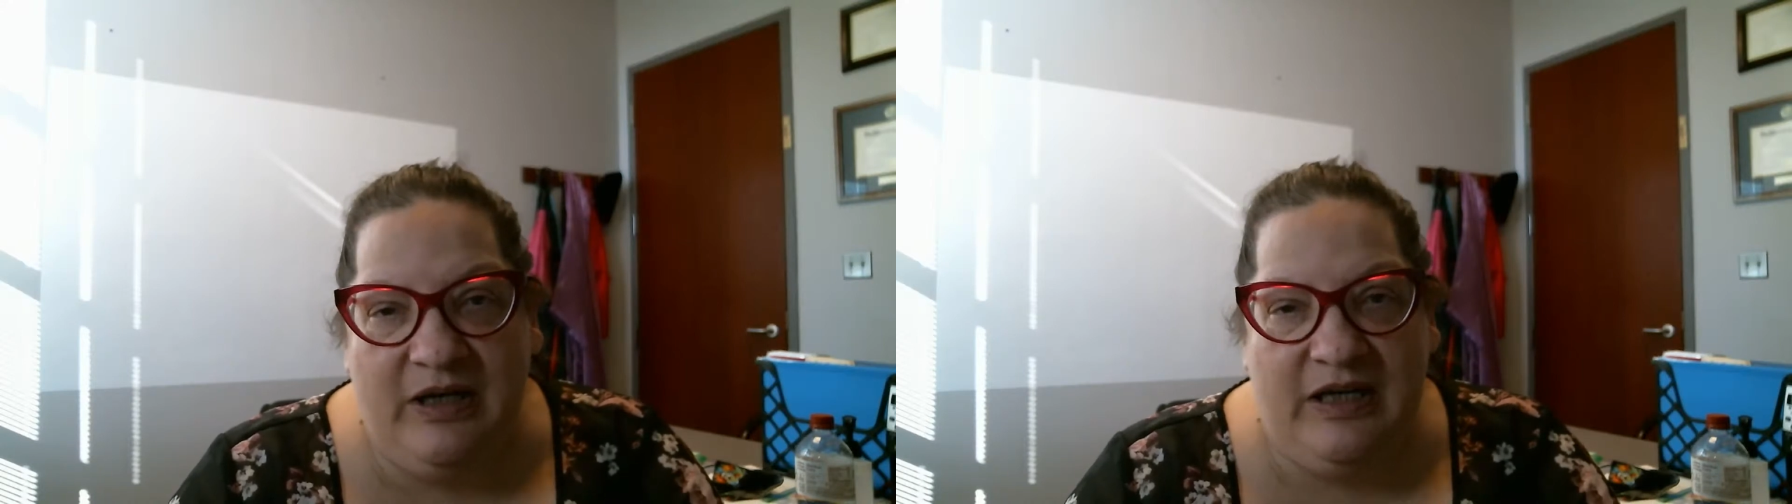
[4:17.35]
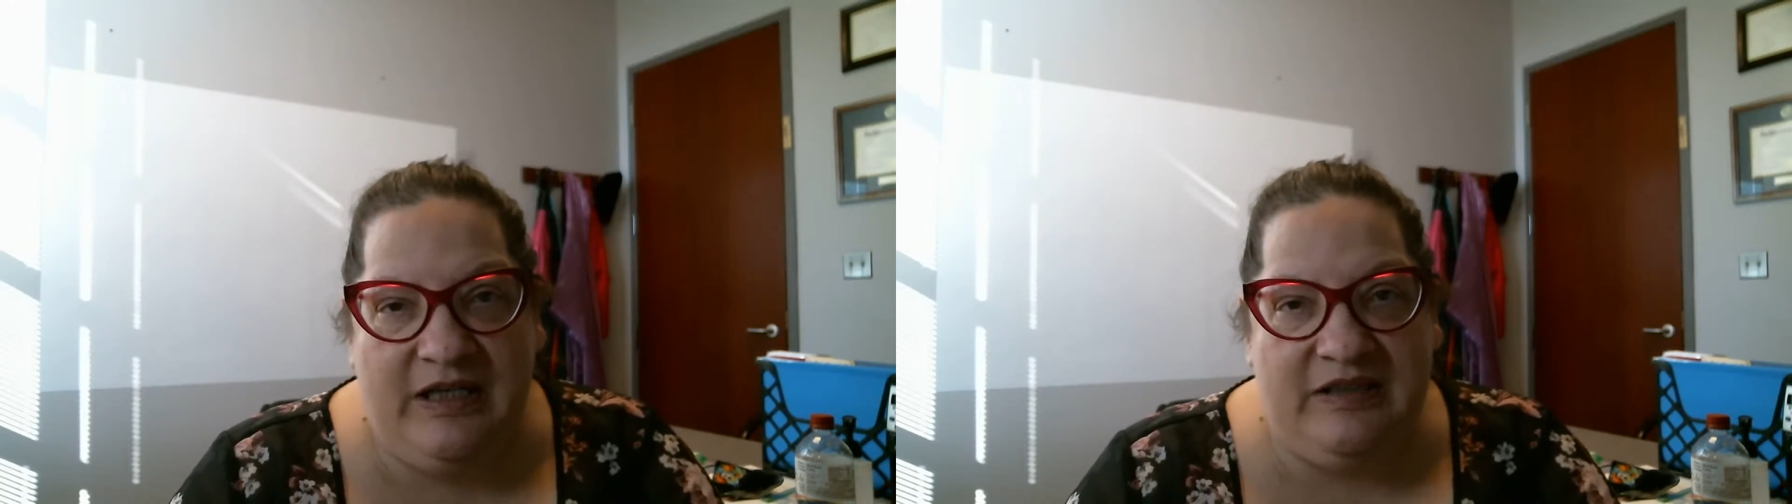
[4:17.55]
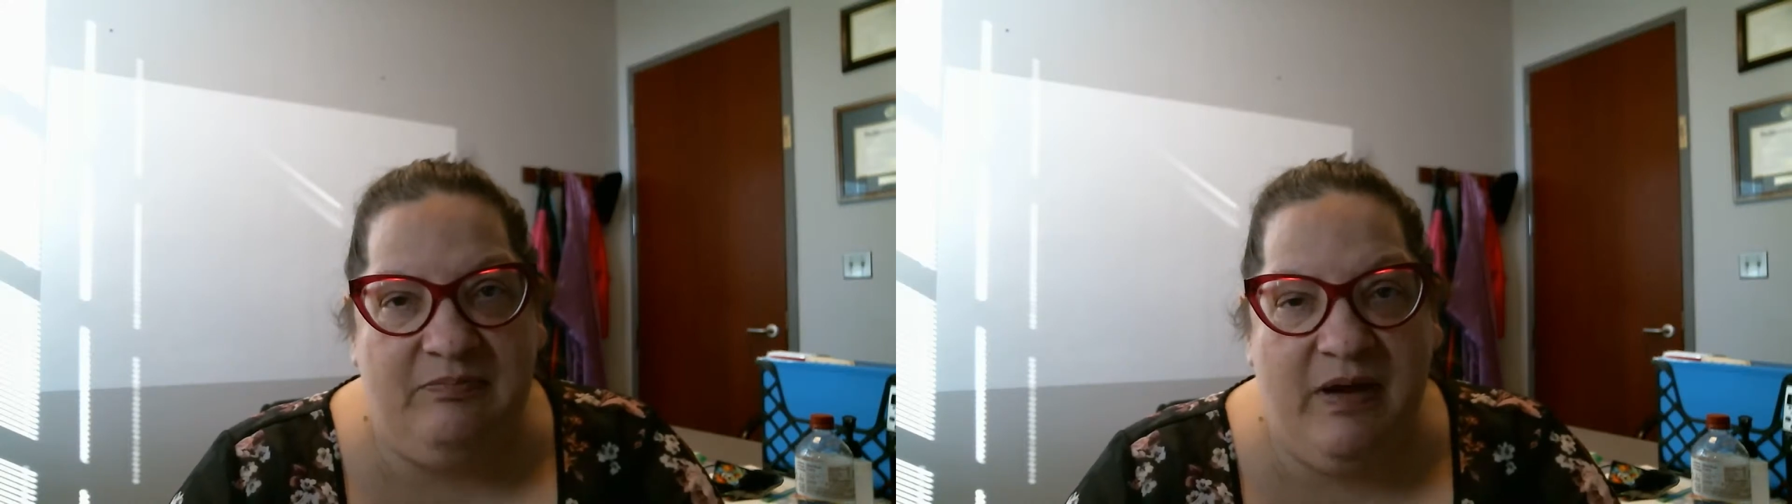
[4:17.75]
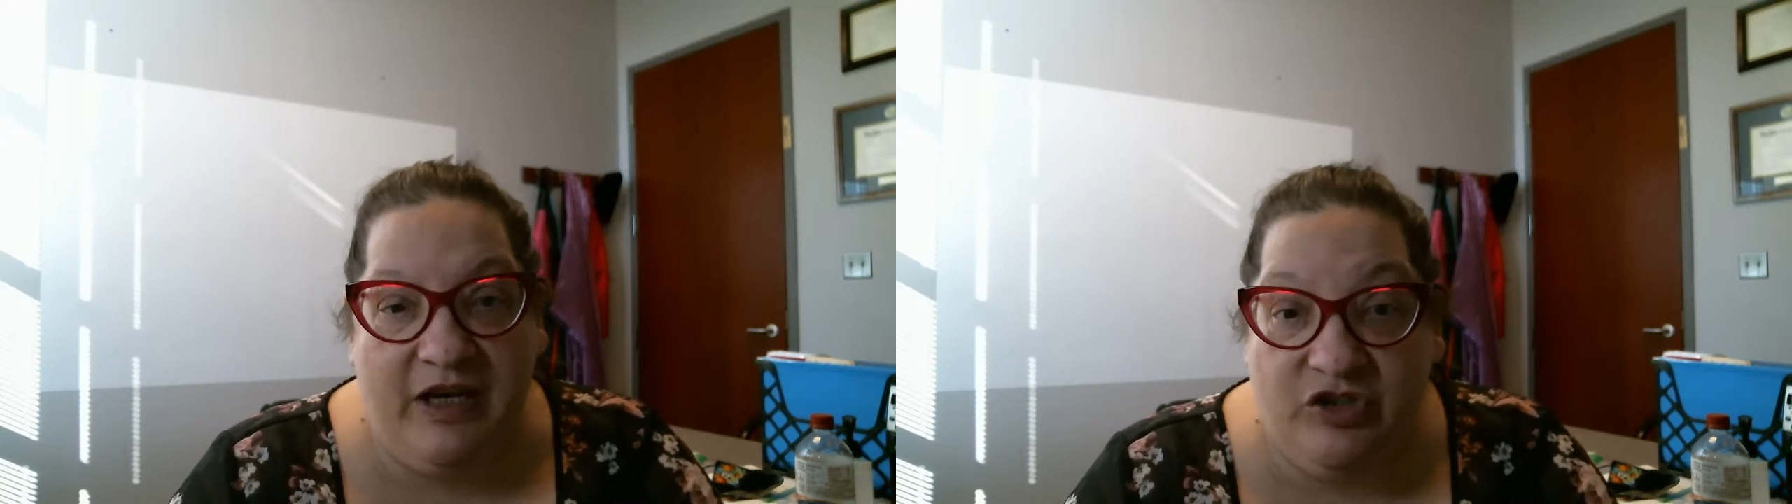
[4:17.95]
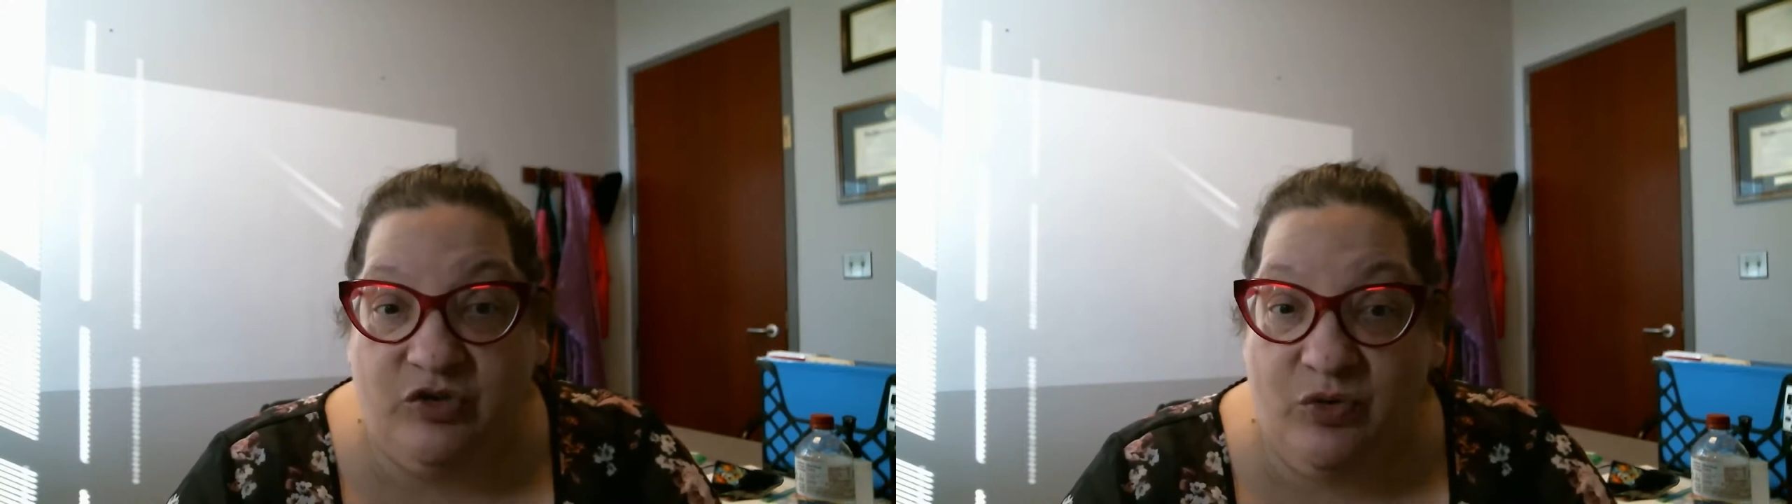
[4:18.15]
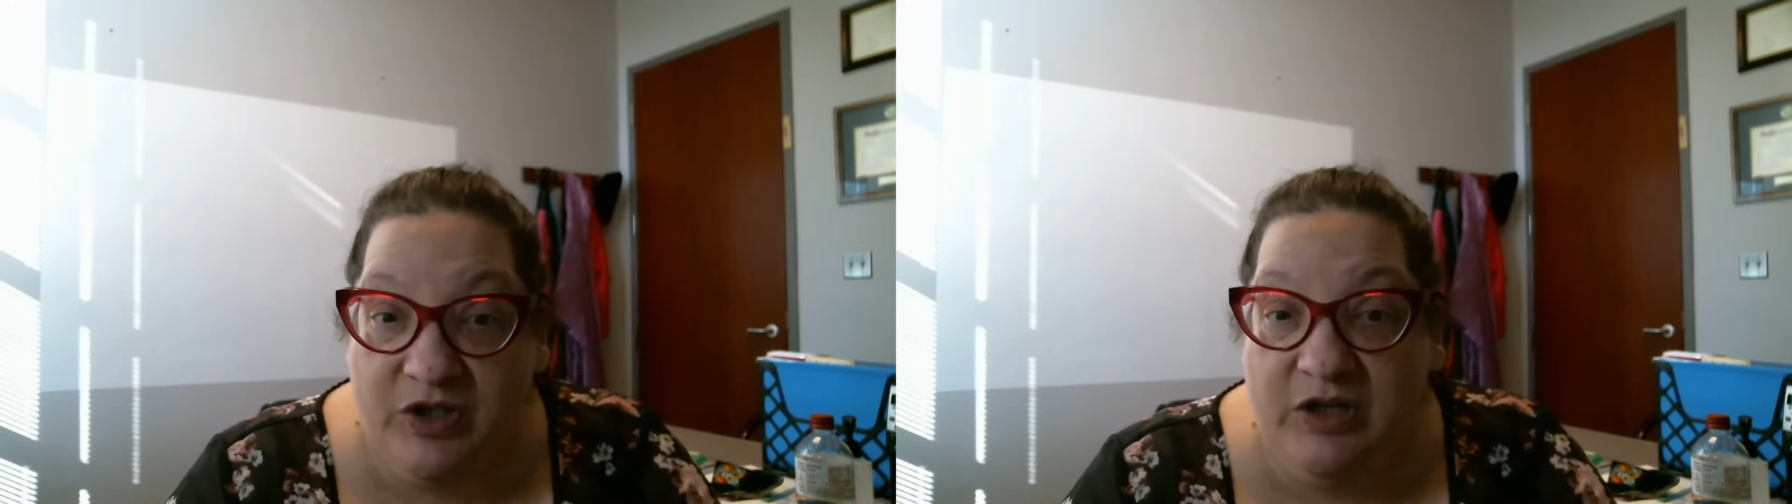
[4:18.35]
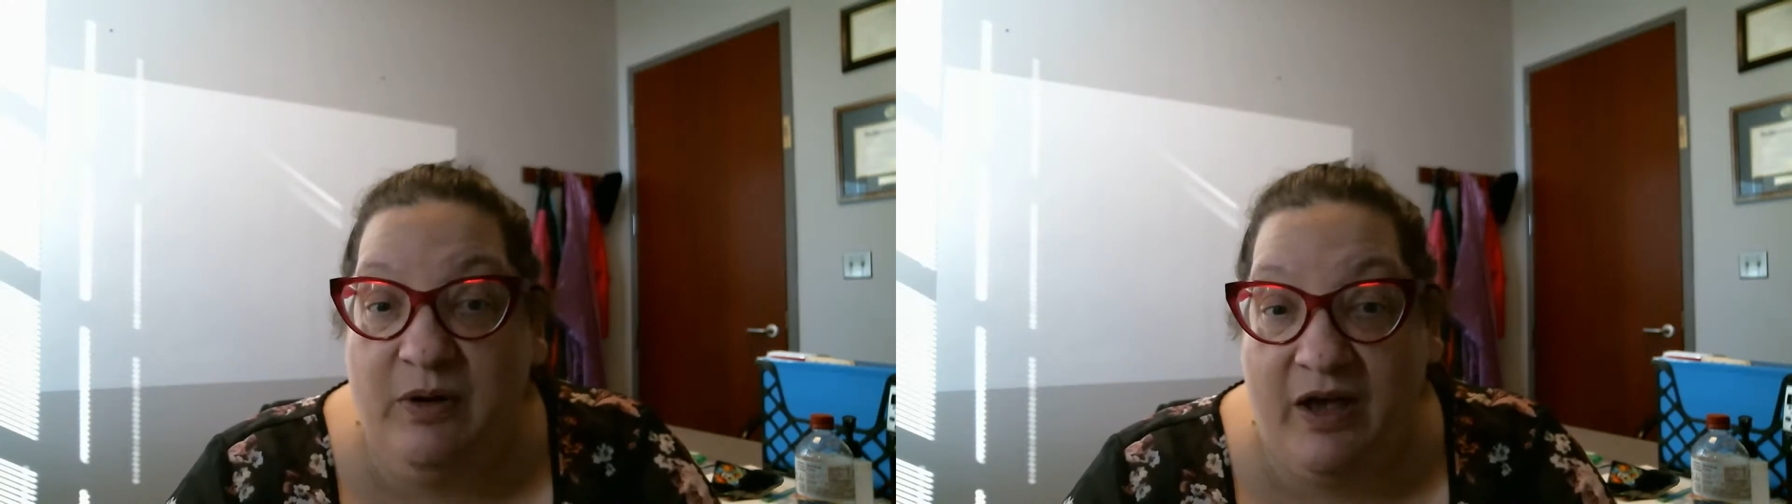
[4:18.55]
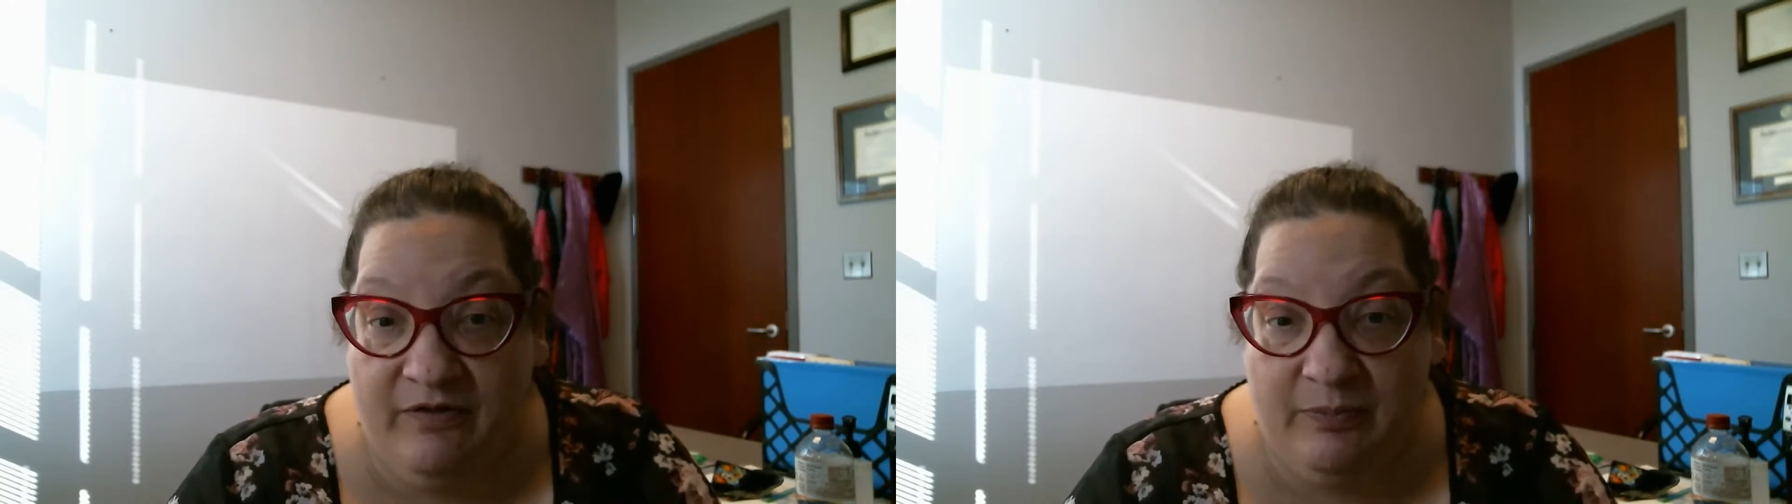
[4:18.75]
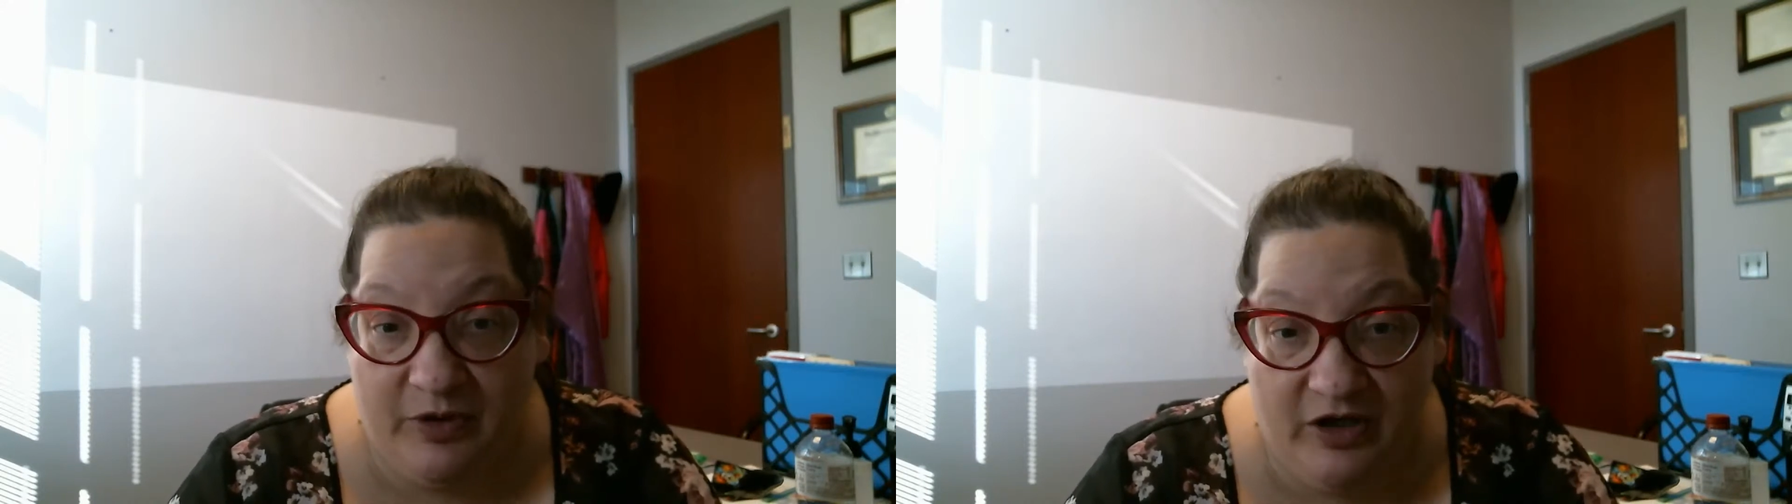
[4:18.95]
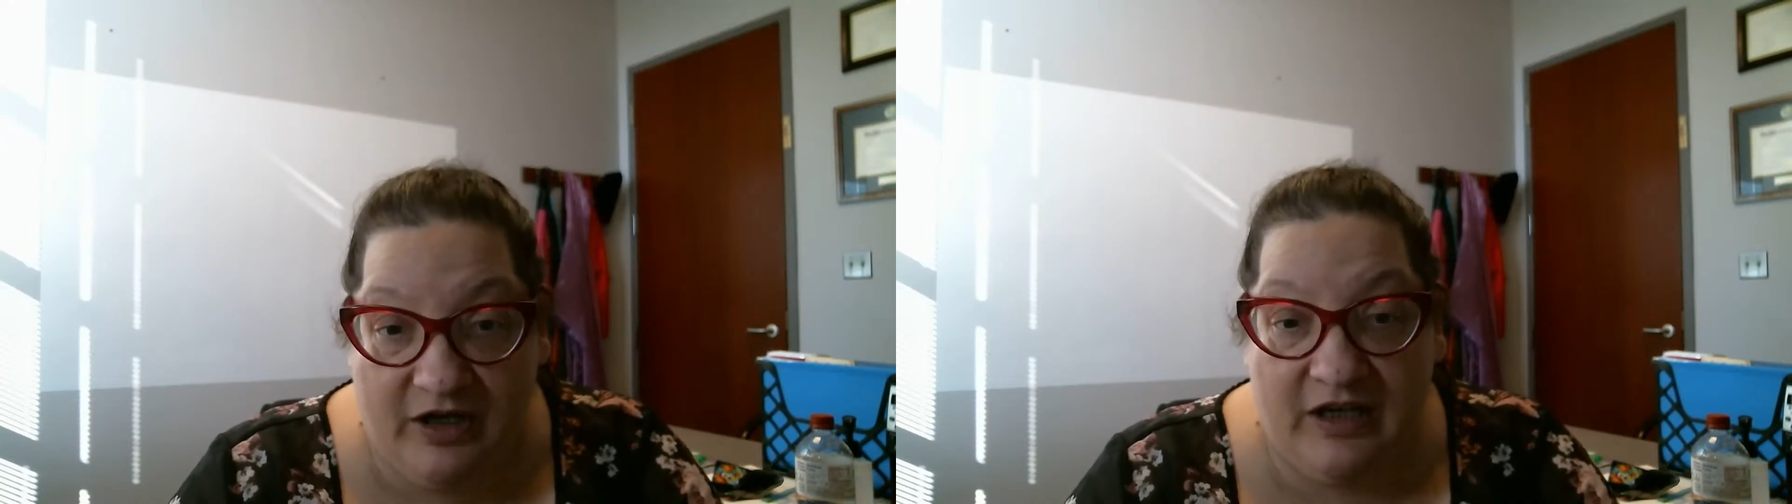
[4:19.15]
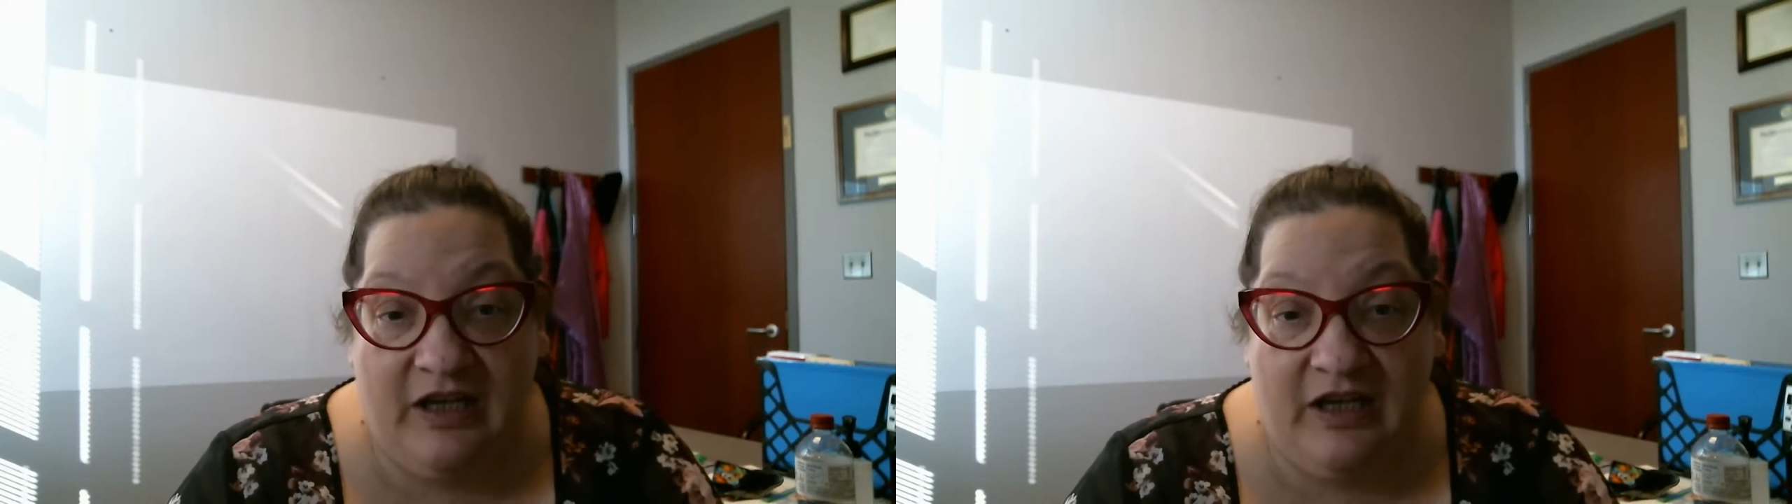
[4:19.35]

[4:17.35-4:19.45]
is make sure you have a book.